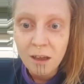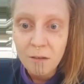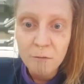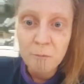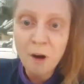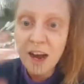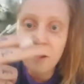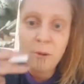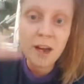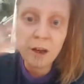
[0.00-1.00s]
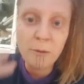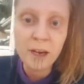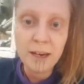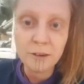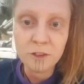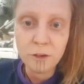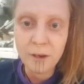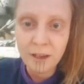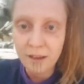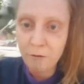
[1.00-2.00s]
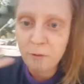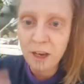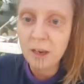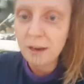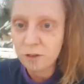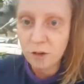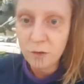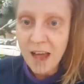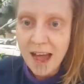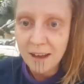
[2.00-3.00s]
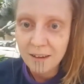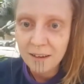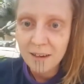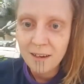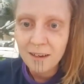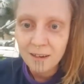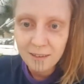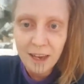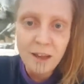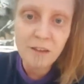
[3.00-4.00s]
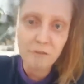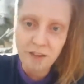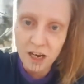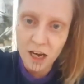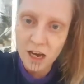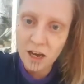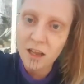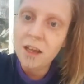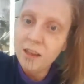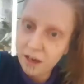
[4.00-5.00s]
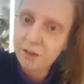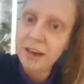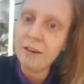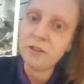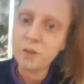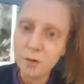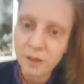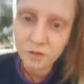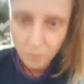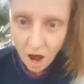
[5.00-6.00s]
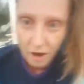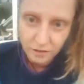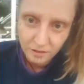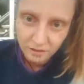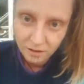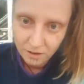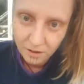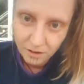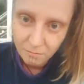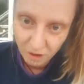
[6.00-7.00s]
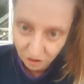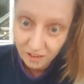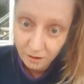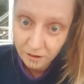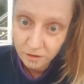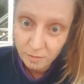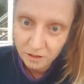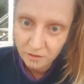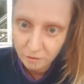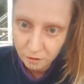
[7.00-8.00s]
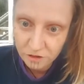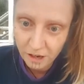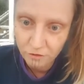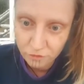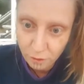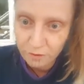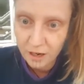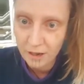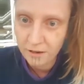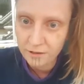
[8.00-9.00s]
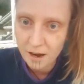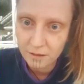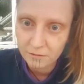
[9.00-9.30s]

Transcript: Why are we allowed to do it? If we're allowed to do that, they figure they're allowed to do it to us because they're on top of the food chain. Do realize that.